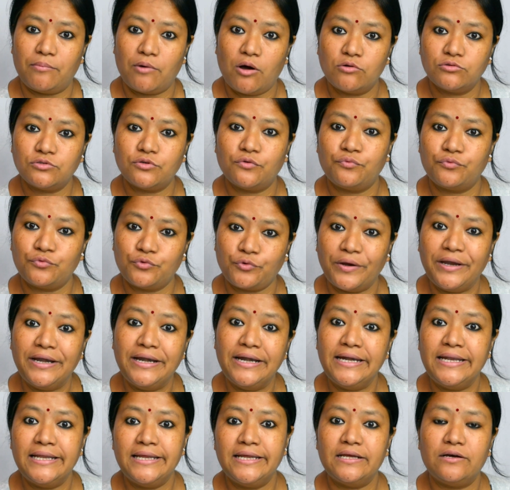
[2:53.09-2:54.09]
Out of
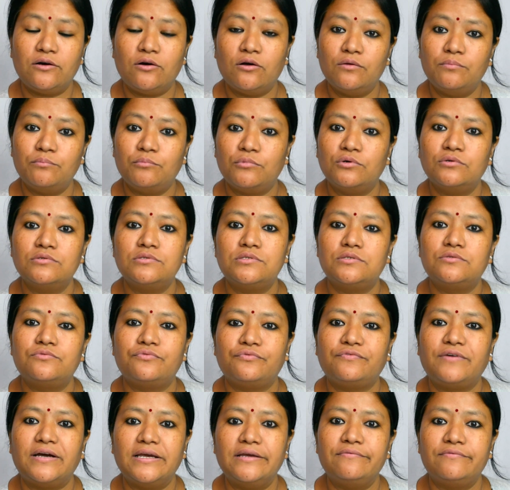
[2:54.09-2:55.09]
20, almost
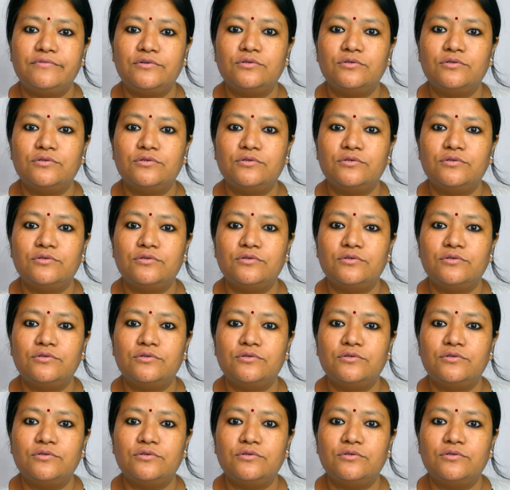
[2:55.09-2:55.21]
4